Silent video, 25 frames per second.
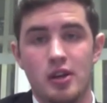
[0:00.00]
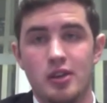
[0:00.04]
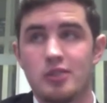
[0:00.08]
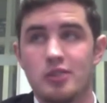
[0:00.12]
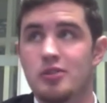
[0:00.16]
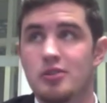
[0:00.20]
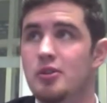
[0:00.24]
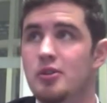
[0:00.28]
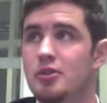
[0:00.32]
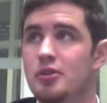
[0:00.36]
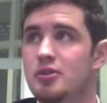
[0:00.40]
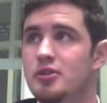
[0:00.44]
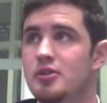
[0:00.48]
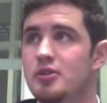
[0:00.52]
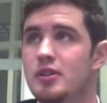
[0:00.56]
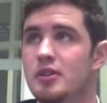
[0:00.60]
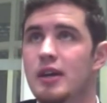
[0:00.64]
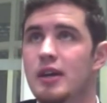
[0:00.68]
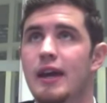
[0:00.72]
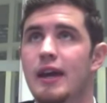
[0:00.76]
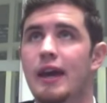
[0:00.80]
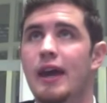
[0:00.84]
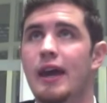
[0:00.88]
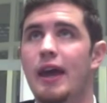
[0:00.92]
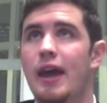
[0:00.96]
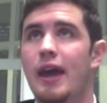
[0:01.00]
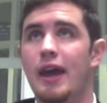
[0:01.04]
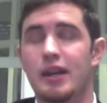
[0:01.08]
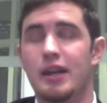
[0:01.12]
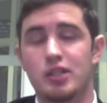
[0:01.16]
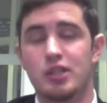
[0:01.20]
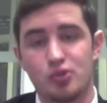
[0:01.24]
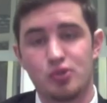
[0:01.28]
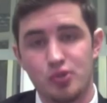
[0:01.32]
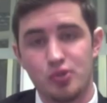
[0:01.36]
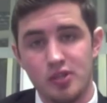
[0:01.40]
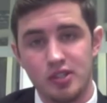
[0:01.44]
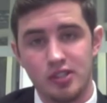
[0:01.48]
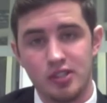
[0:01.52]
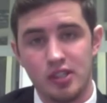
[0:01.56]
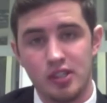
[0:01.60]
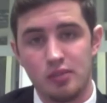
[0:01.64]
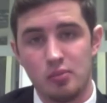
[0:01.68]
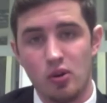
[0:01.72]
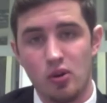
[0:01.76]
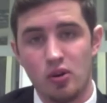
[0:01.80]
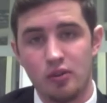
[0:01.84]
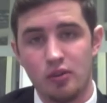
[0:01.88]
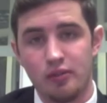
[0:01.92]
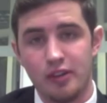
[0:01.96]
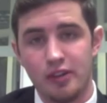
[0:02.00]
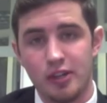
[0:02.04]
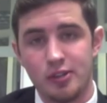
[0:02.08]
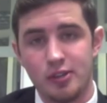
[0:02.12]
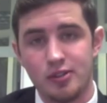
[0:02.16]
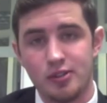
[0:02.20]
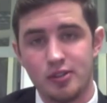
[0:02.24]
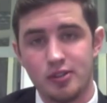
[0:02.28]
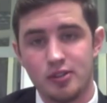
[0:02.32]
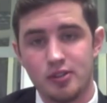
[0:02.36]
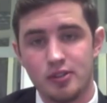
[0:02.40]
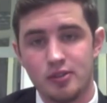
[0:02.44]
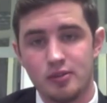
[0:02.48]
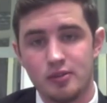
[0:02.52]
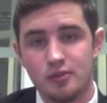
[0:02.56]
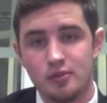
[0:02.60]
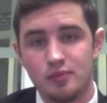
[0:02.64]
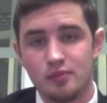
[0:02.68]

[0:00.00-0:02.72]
There's extrinsic motivators,